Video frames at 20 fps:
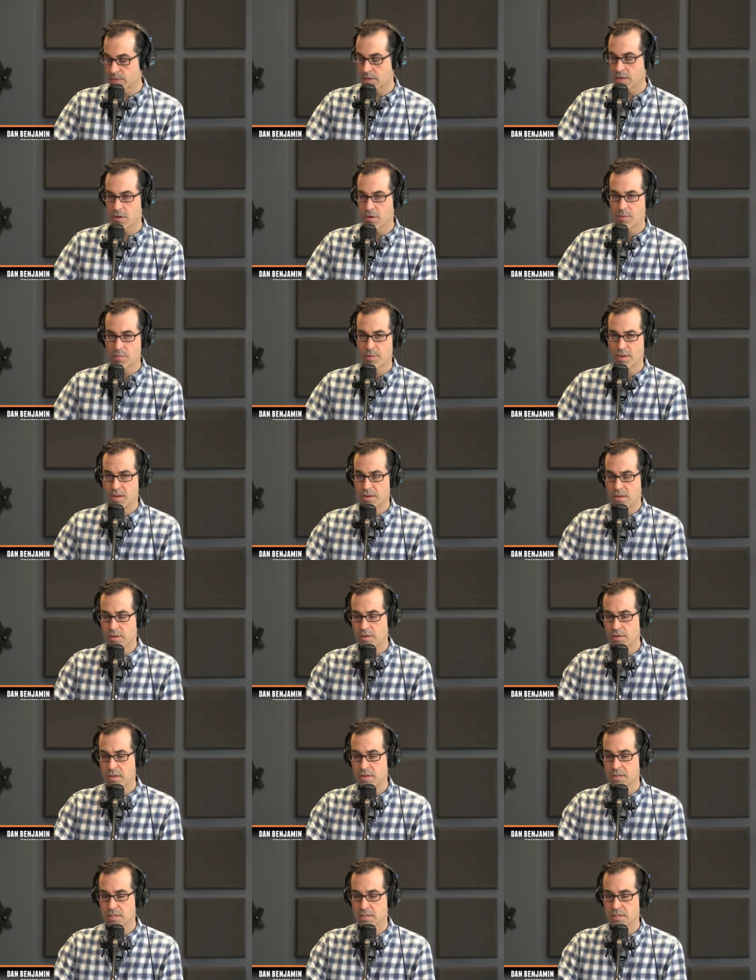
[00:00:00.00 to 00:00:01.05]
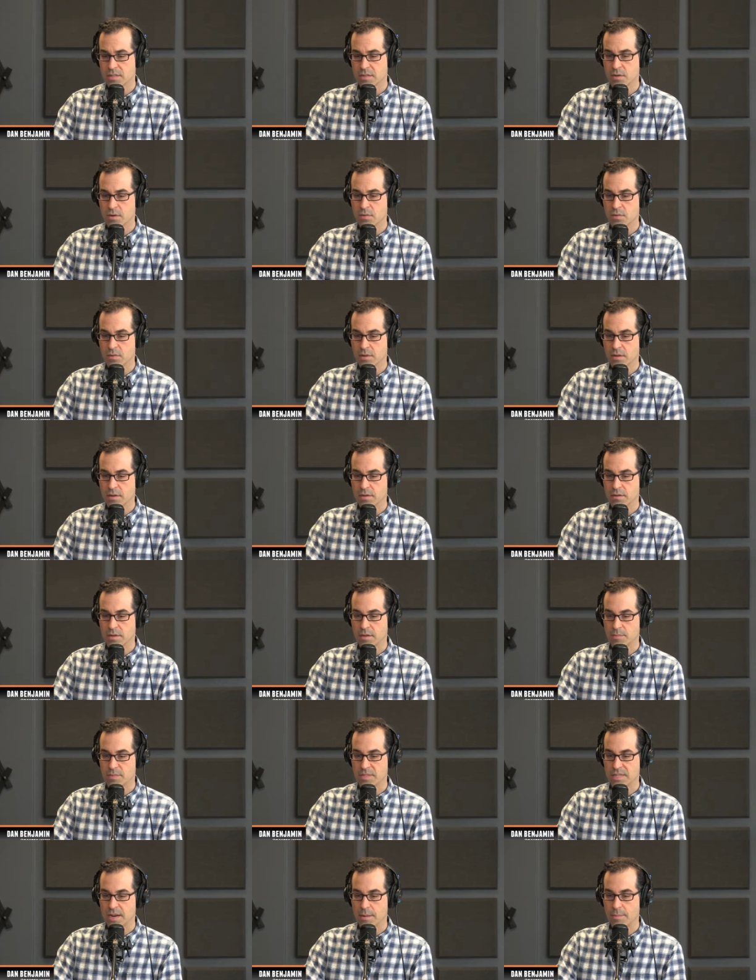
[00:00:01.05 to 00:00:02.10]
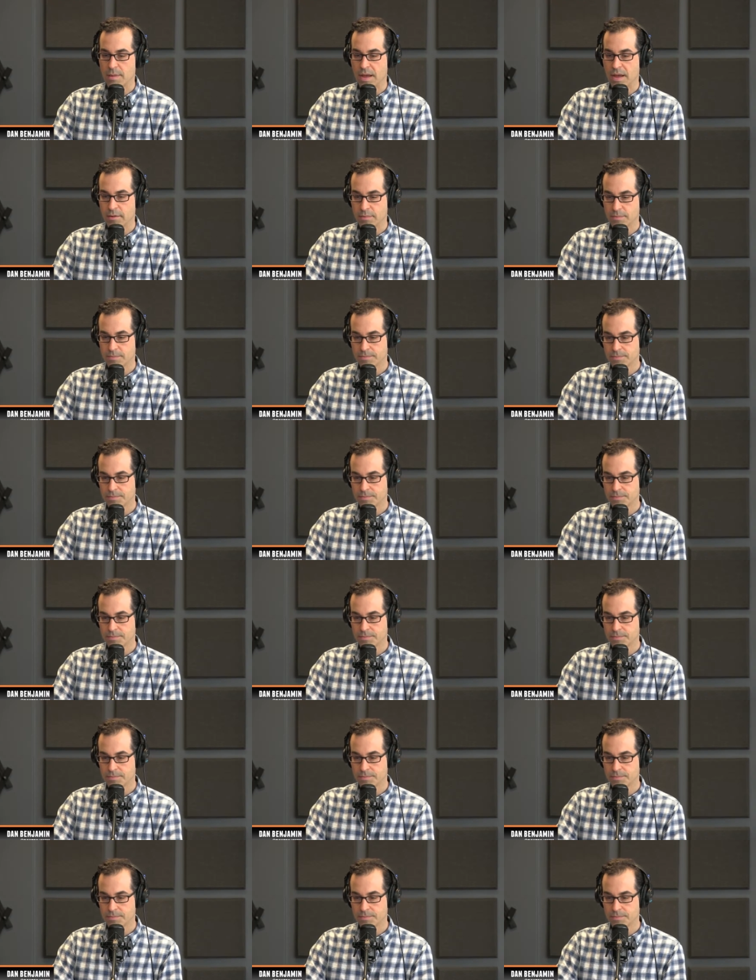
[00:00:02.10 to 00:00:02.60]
what the European Union is so upset about.